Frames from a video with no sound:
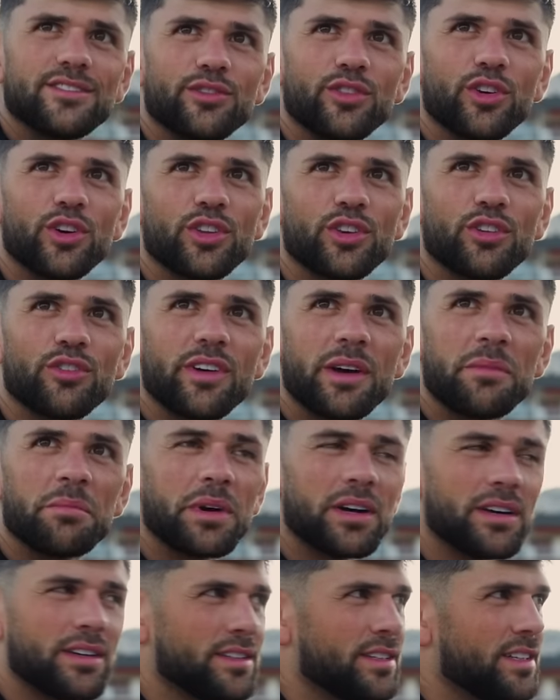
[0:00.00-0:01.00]
4th of
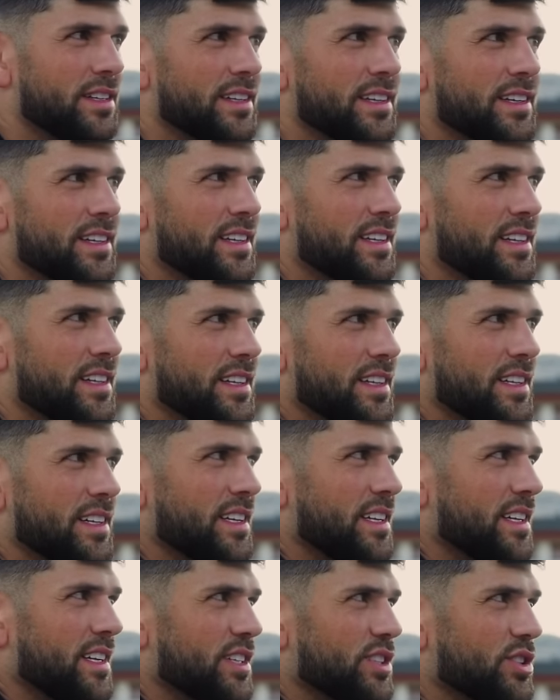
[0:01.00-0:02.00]
November.
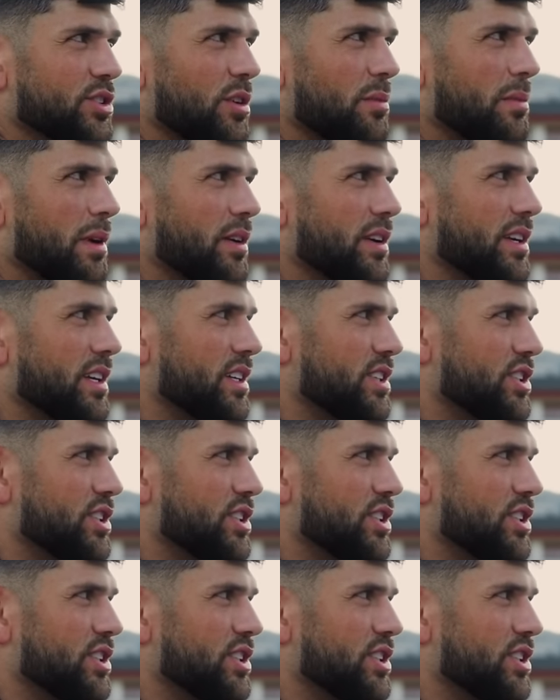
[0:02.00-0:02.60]
So I'm out here